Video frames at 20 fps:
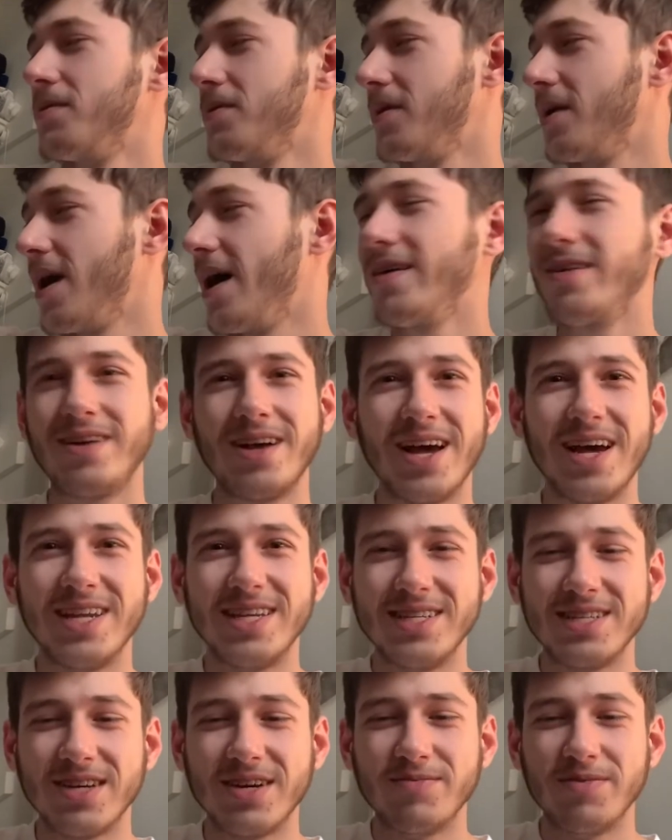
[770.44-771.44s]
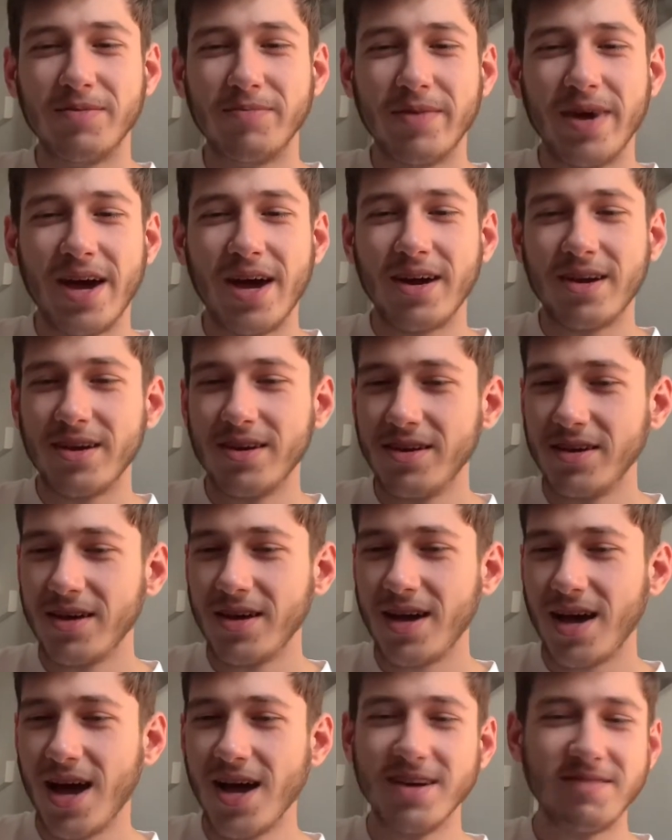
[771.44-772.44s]
I'm glad he's coming back.
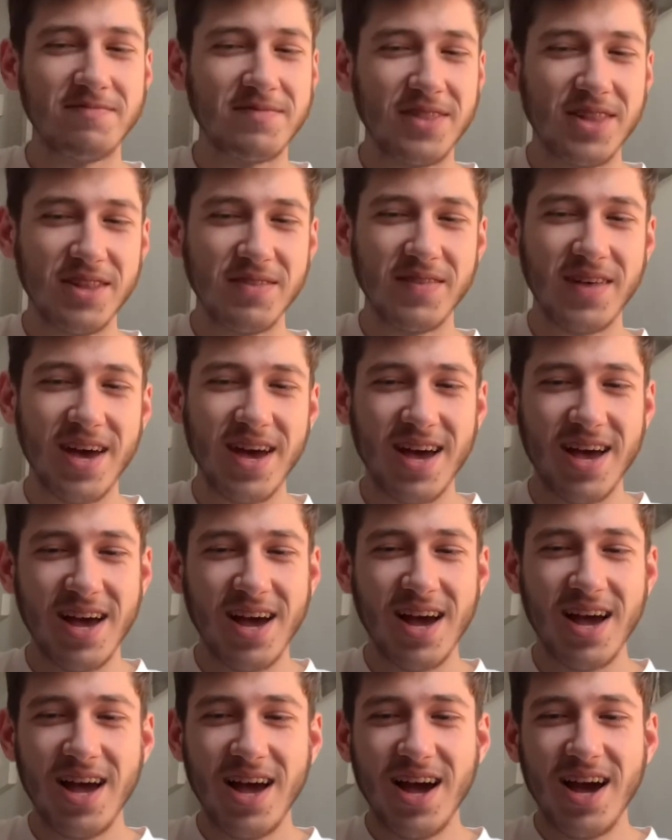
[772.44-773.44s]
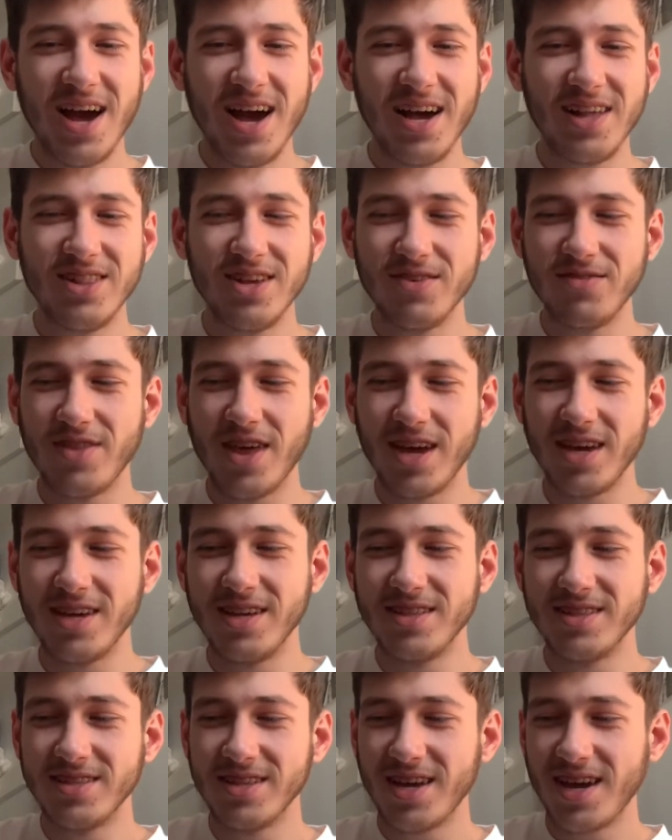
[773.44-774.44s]
I'm
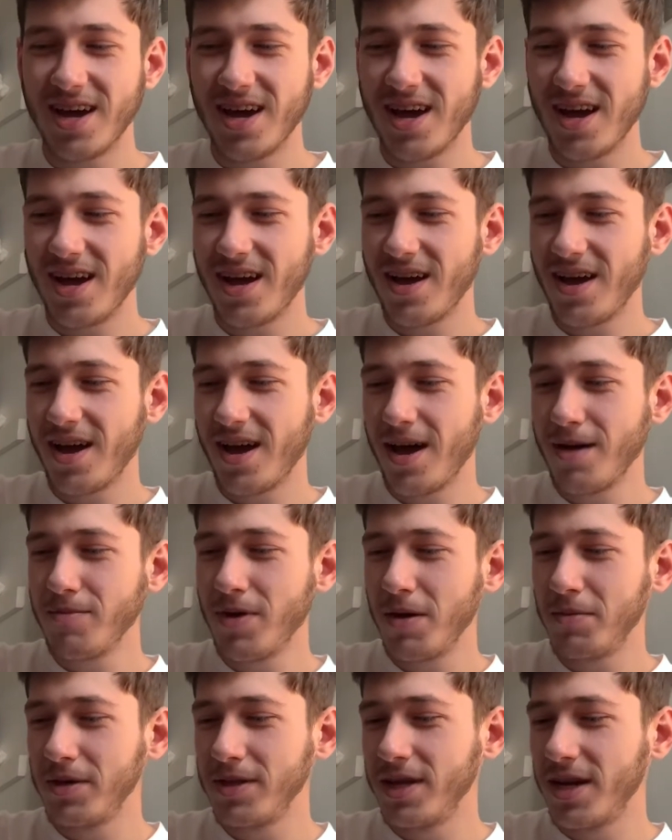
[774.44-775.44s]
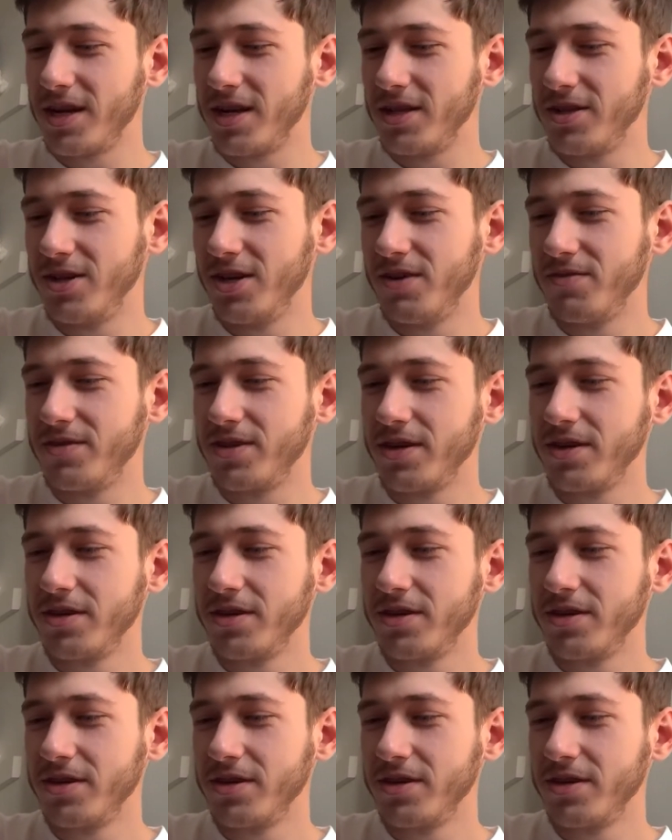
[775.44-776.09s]
happy that he lived.